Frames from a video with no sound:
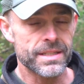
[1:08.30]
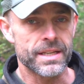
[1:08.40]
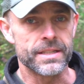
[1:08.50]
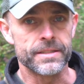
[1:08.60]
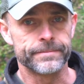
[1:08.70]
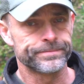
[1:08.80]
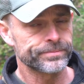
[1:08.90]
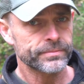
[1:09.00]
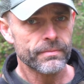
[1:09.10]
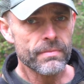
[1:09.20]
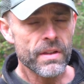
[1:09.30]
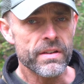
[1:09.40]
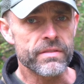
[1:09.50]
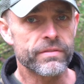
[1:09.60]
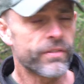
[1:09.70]
and
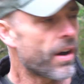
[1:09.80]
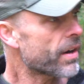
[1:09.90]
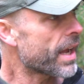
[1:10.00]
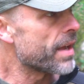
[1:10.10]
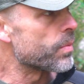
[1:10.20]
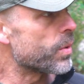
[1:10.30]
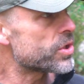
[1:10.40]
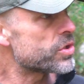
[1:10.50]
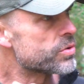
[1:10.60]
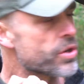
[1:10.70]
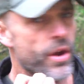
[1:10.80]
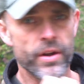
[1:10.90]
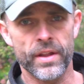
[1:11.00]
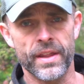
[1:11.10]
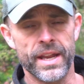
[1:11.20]
fog, and once you
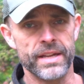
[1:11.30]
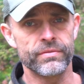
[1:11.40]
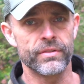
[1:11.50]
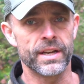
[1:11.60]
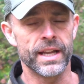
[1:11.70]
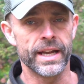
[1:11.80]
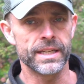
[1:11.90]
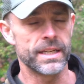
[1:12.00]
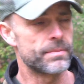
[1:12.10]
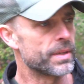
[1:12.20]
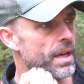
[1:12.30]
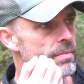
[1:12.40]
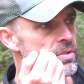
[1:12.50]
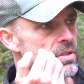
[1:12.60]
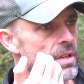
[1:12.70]
turn on that infrared light, it
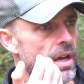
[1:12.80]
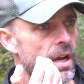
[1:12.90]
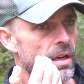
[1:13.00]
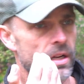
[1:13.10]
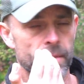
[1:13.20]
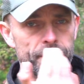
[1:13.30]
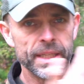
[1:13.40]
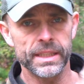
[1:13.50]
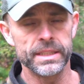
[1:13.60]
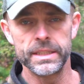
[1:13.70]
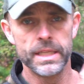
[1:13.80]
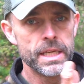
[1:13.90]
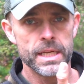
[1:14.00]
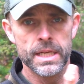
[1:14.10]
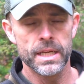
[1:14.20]
becomes completely
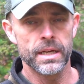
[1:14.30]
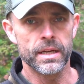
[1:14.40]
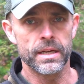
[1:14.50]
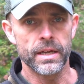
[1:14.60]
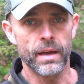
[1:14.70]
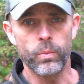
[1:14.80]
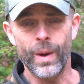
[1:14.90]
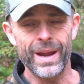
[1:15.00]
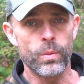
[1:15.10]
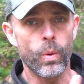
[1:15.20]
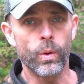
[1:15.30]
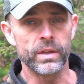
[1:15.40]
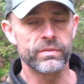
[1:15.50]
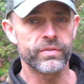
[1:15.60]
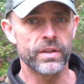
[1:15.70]
a white
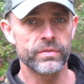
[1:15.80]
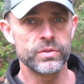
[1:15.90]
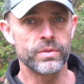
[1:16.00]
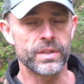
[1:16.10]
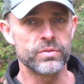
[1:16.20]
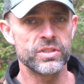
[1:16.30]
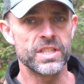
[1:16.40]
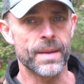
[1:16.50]
wall in front of you and you see